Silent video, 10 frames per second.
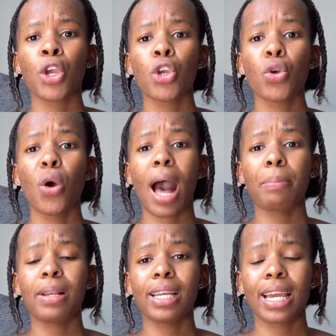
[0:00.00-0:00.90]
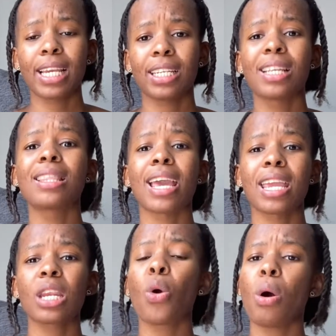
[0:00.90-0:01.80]
your application, the
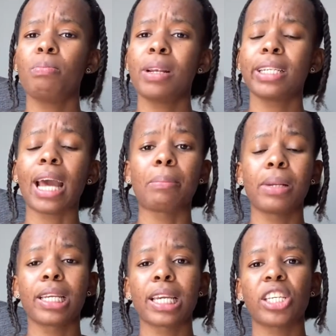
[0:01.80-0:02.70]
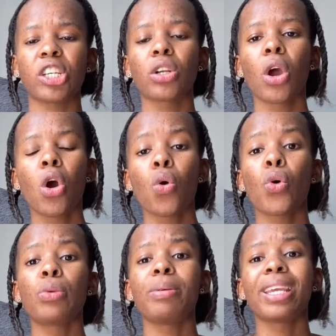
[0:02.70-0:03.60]
incomplete application,
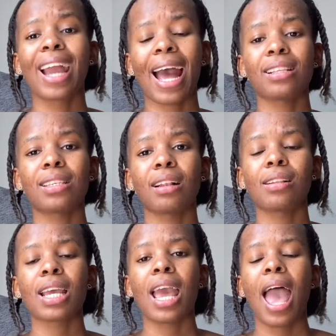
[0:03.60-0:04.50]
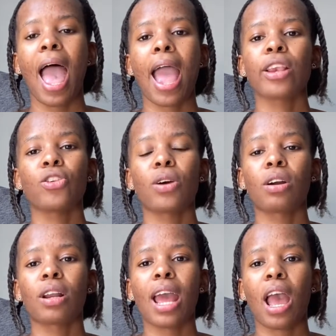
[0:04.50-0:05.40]
would be cancelled and you are
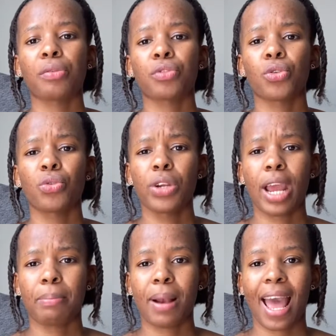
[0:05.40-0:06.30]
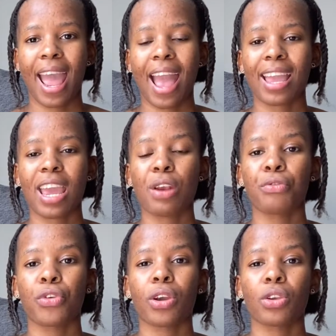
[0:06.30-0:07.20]
gonna have to reapply again
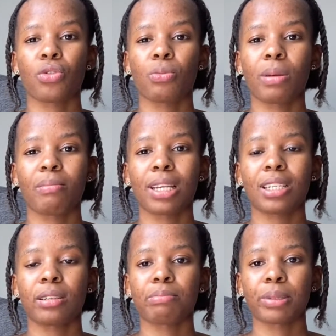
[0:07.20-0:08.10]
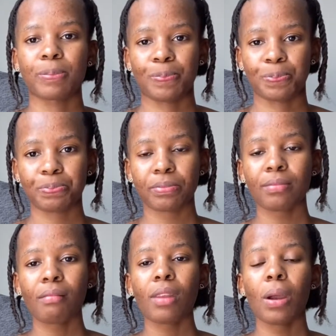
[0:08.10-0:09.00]
for a new membership.
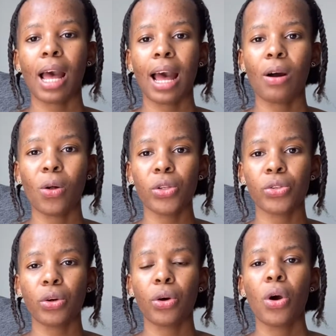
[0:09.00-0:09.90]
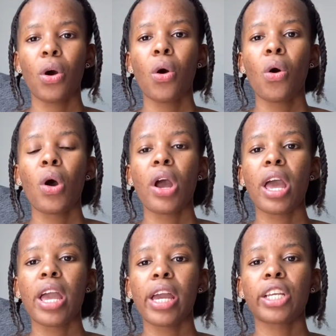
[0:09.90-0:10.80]
Also,
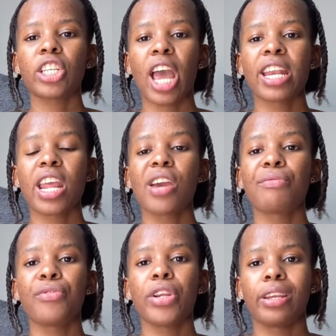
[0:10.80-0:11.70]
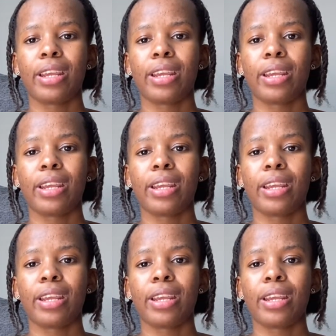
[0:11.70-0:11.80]
each and every